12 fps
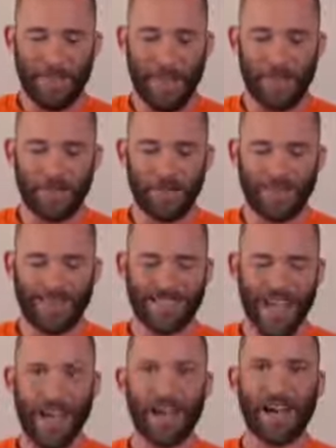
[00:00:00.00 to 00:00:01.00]
they
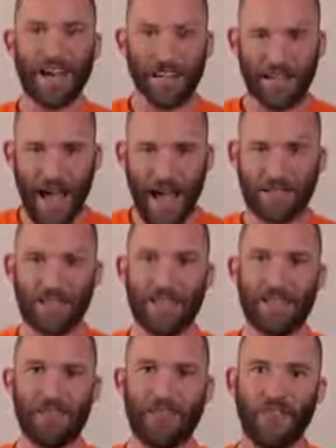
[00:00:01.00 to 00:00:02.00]
take a class
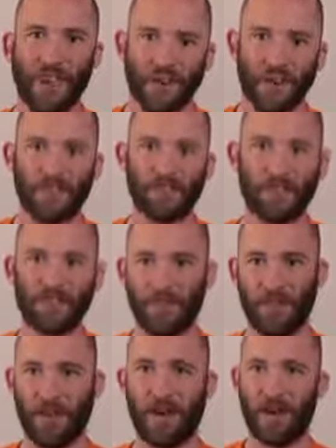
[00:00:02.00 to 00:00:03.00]
that is very
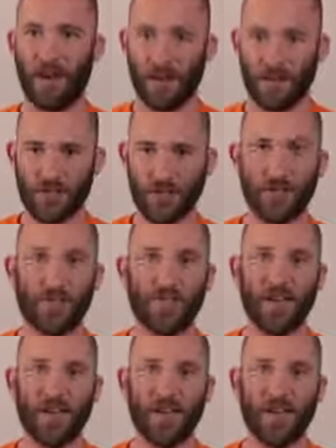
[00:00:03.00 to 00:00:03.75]
specific on servers.